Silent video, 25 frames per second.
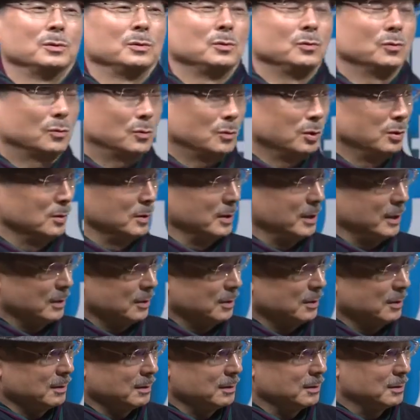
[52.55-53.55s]

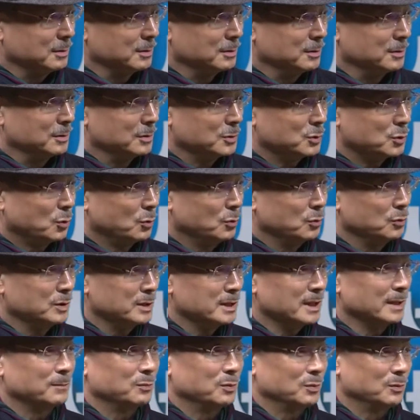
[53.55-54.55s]
Likewise,
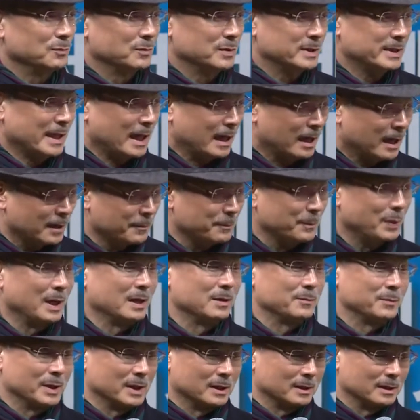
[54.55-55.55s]
distribution is the selling
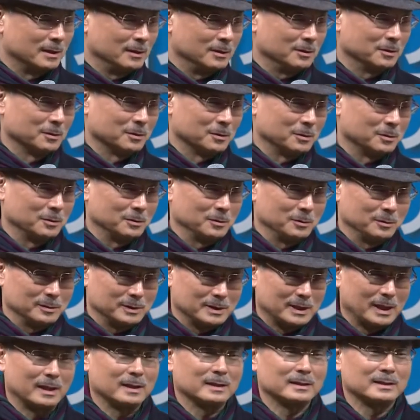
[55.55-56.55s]
of great products
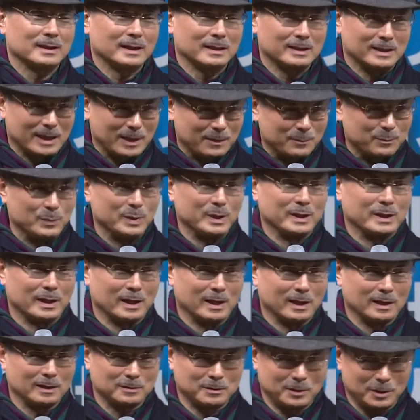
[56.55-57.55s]
at low
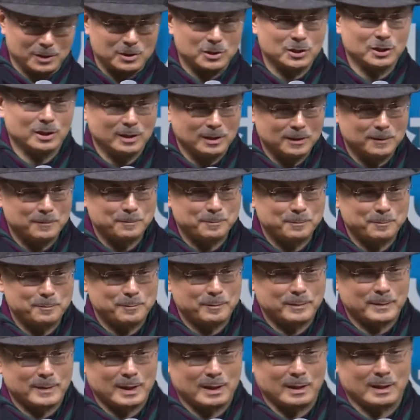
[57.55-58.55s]
prices.
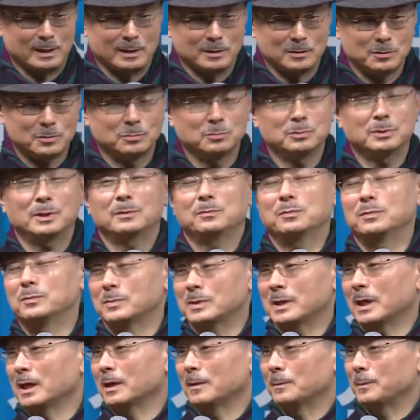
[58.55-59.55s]
If you do that,
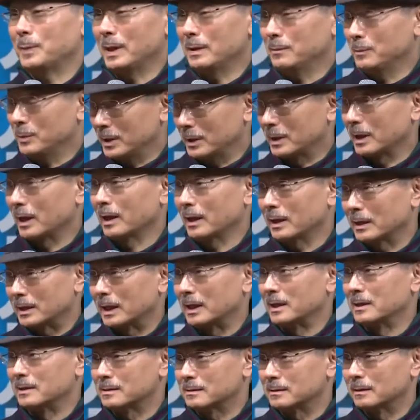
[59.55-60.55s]
distribution
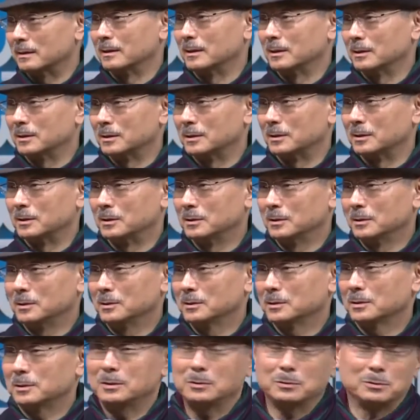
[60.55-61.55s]
will work.
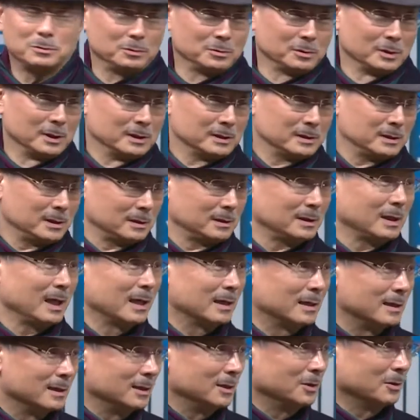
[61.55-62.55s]
A
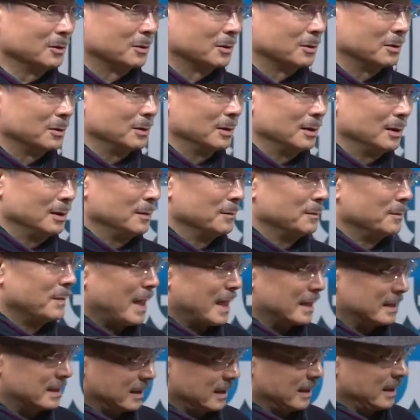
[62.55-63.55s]
restaurant will do well
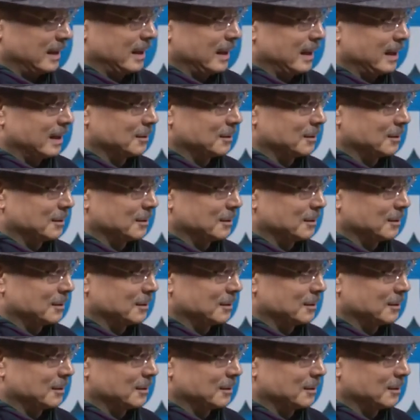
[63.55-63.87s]
if the food is